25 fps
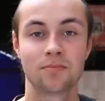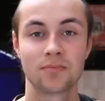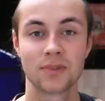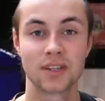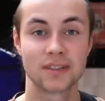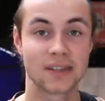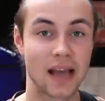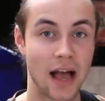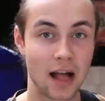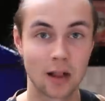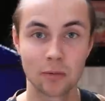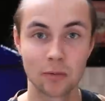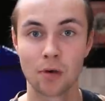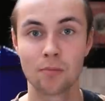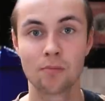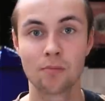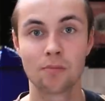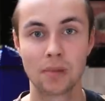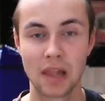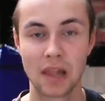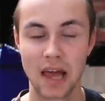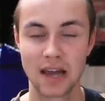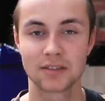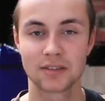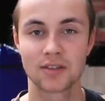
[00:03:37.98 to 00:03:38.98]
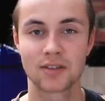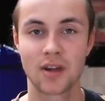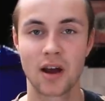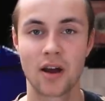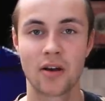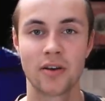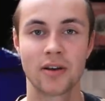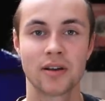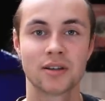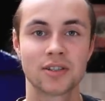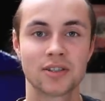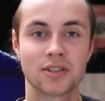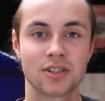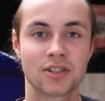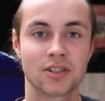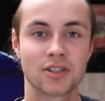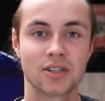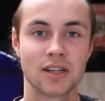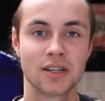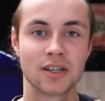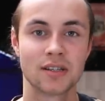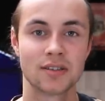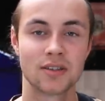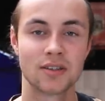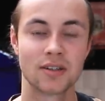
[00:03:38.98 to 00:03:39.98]
This album, Blast Tyrant,
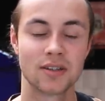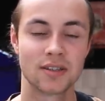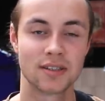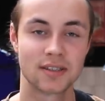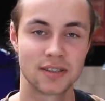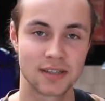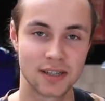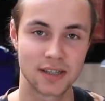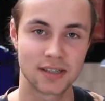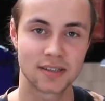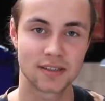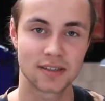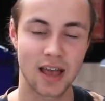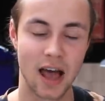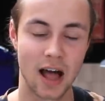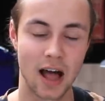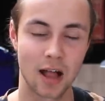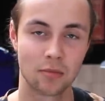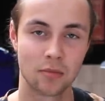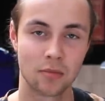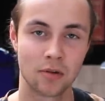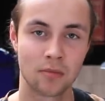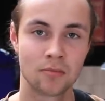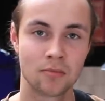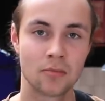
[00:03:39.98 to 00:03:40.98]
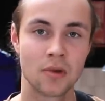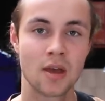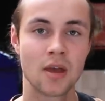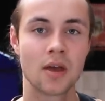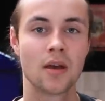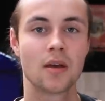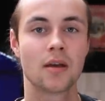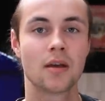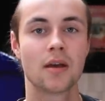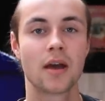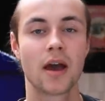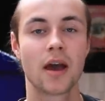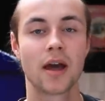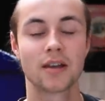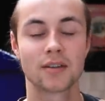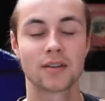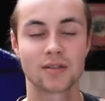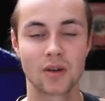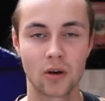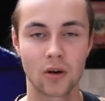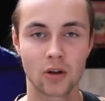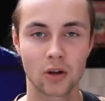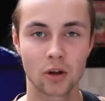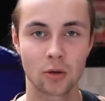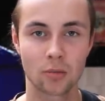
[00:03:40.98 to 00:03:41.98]
is their sixth album, and it's
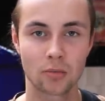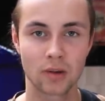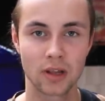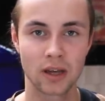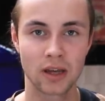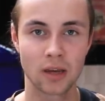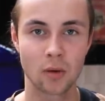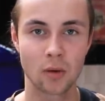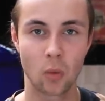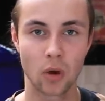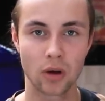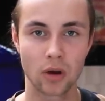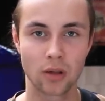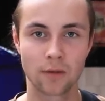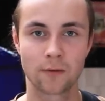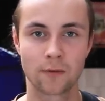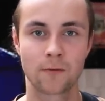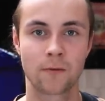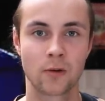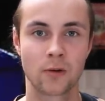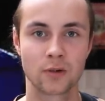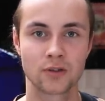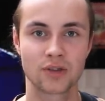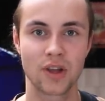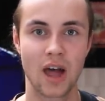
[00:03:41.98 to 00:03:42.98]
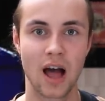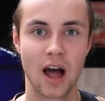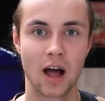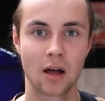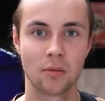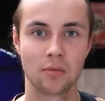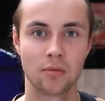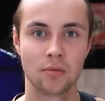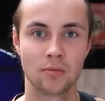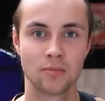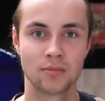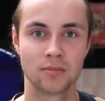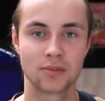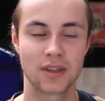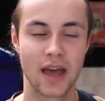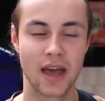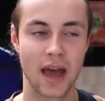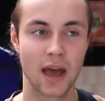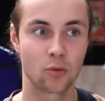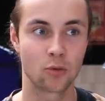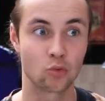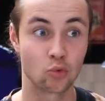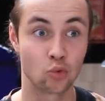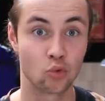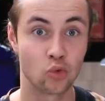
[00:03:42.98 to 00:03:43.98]
arguably one of the first albums
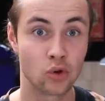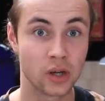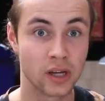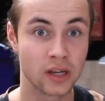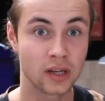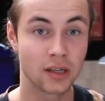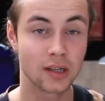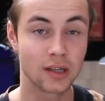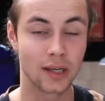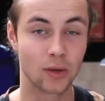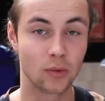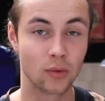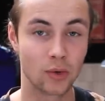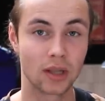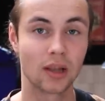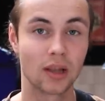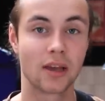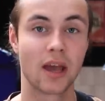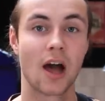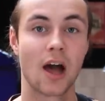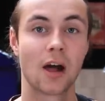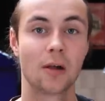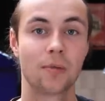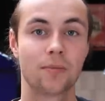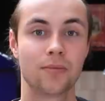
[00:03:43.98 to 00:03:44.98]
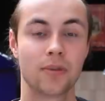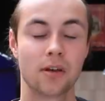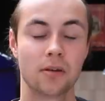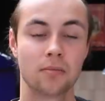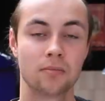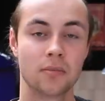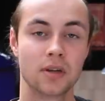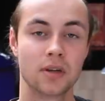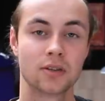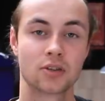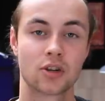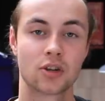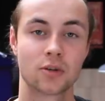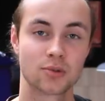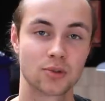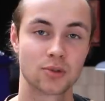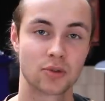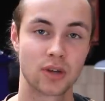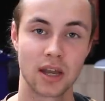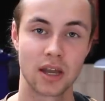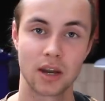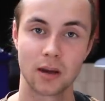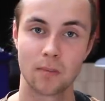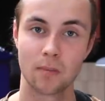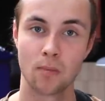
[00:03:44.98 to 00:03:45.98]
that really, really helped them in terms of
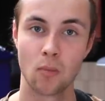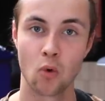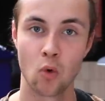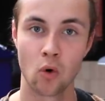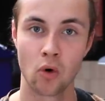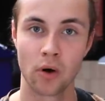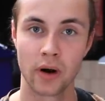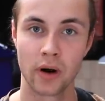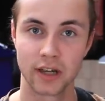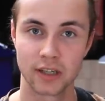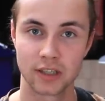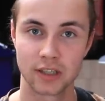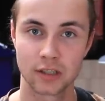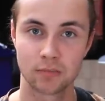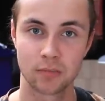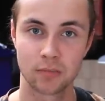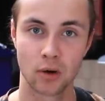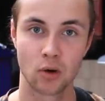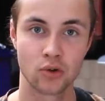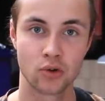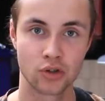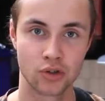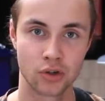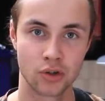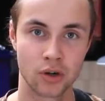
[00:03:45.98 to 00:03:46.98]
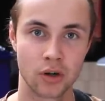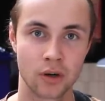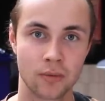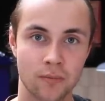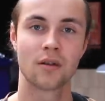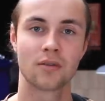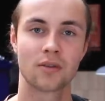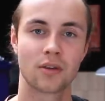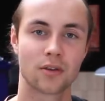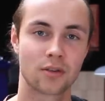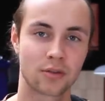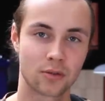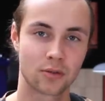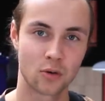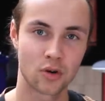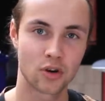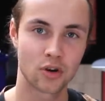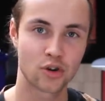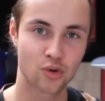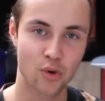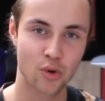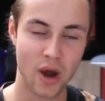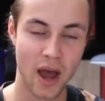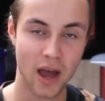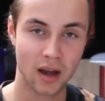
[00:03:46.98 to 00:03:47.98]
getting more exposure. The third
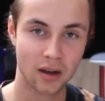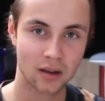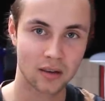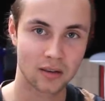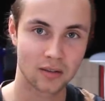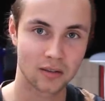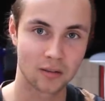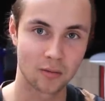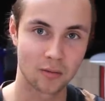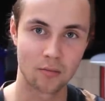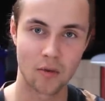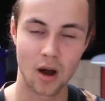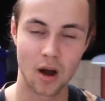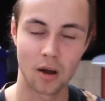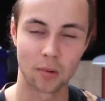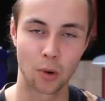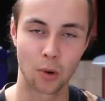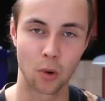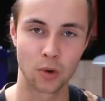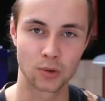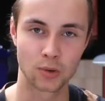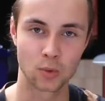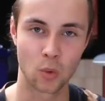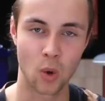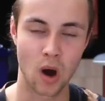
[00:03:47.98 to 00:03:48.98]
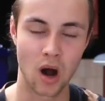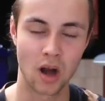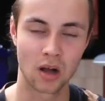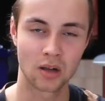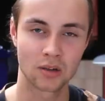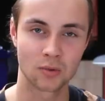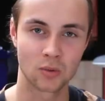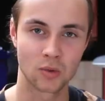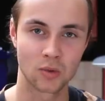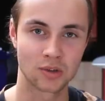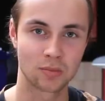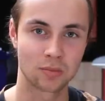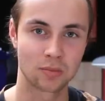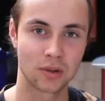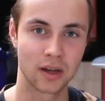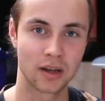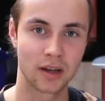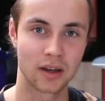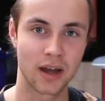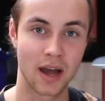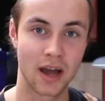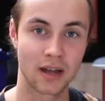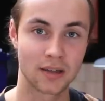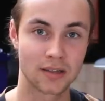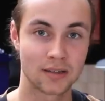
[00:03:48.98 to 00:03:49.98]
track, The Mob Goes Wild, was played
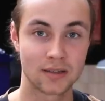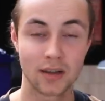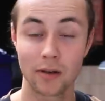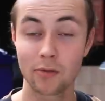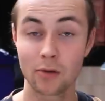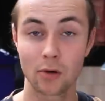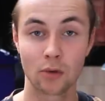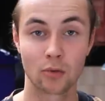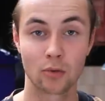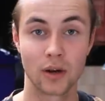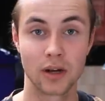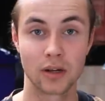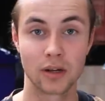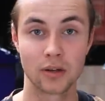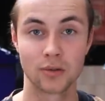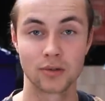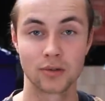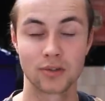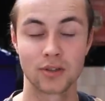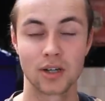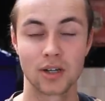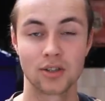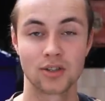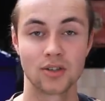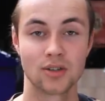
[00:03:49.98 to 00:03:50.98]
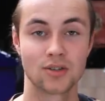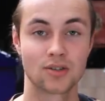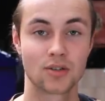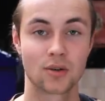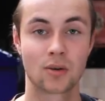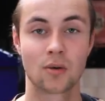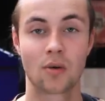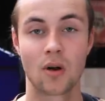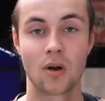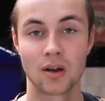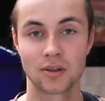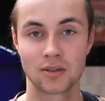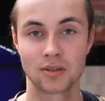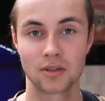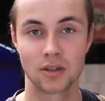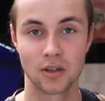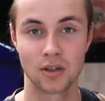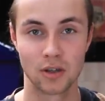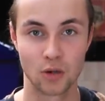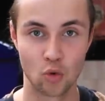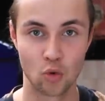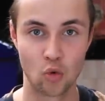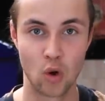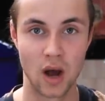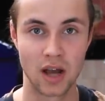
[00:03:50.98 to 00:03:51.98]
at several radio stations across the
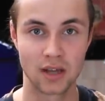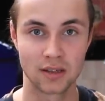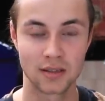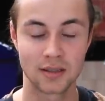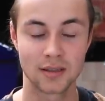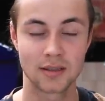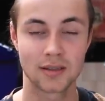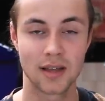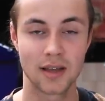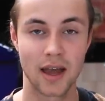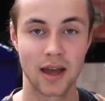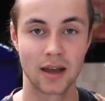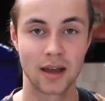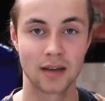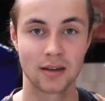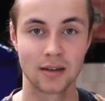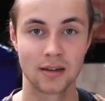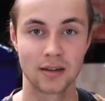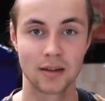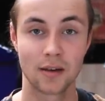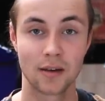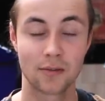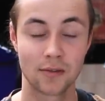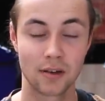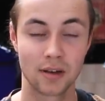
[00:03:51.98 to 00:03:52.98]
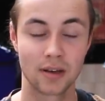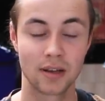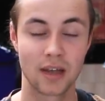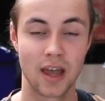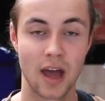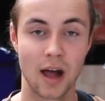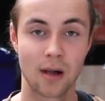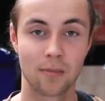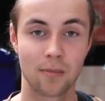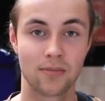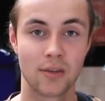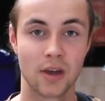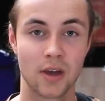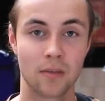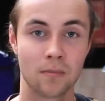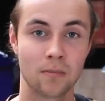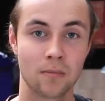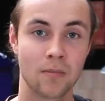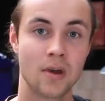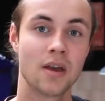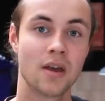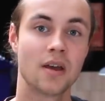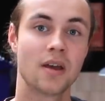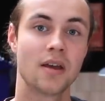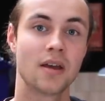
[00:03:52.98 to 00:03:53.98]
US and definitely helped
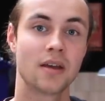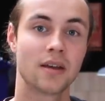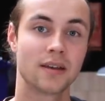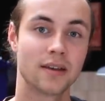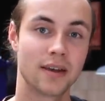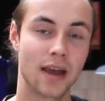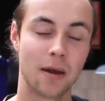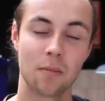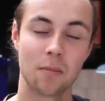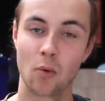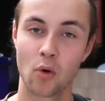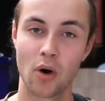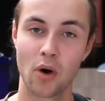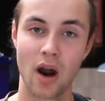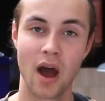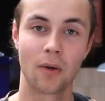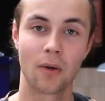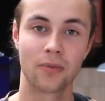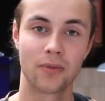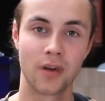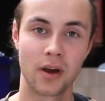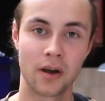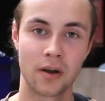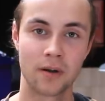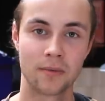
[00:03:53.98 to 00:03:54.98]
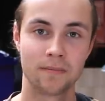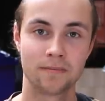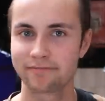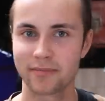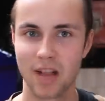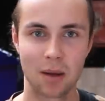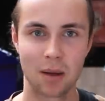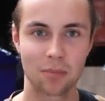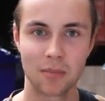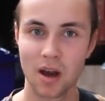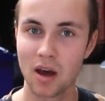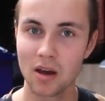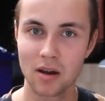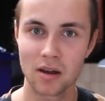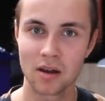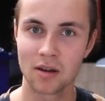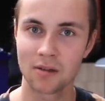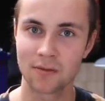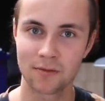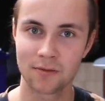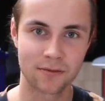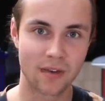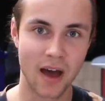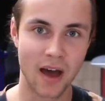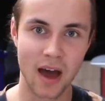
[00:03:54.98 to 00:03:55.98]
them get more out there. I'm not a
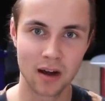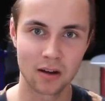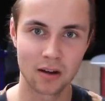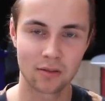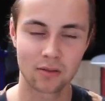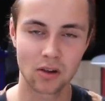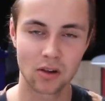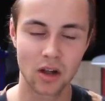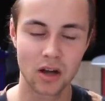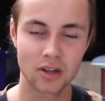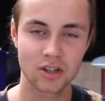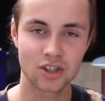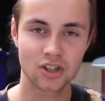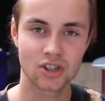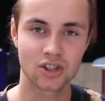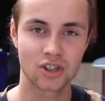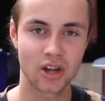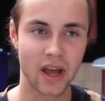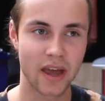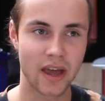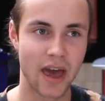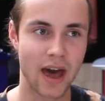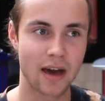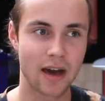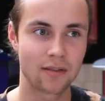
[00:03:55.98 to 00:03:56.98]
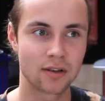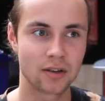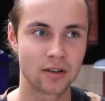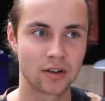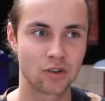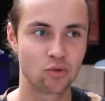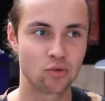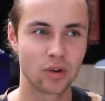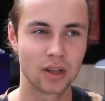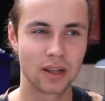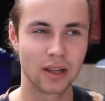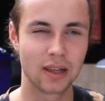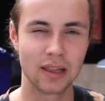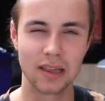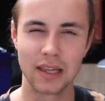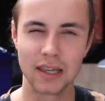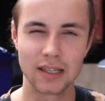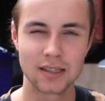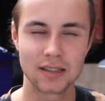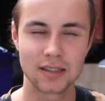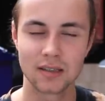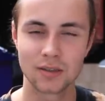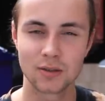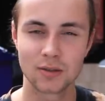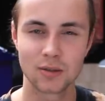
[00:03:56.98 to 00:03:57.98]
fan of Clutch. I haven't really
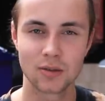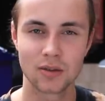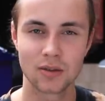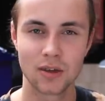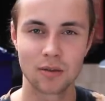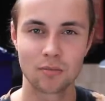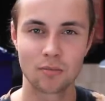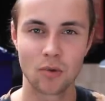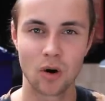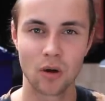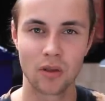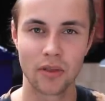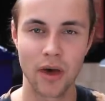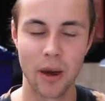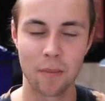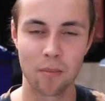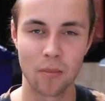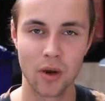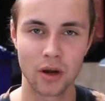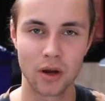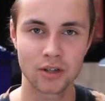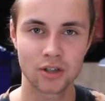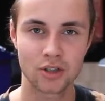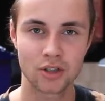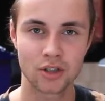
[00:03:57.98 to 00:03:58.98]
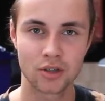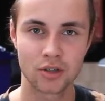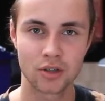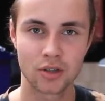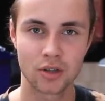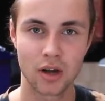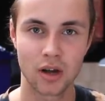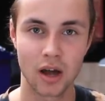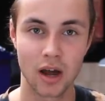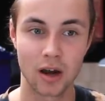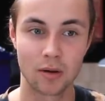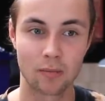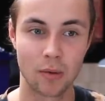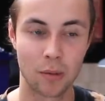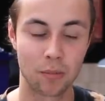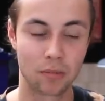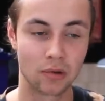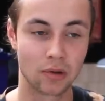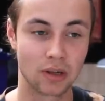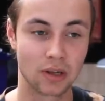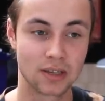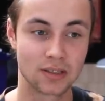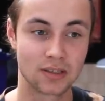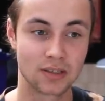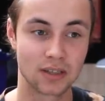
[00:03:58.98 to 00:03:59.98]
listened to them all that much. I remember
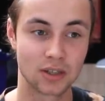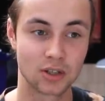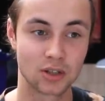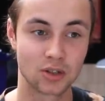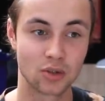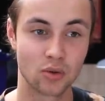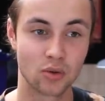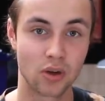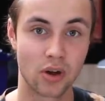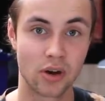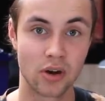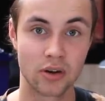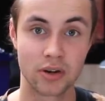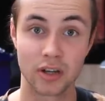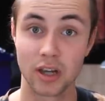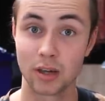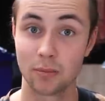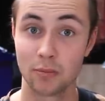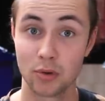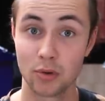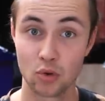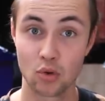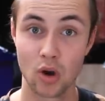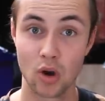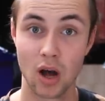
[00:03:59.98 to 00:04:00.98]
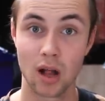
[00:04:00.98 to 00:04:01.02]
listening to their debut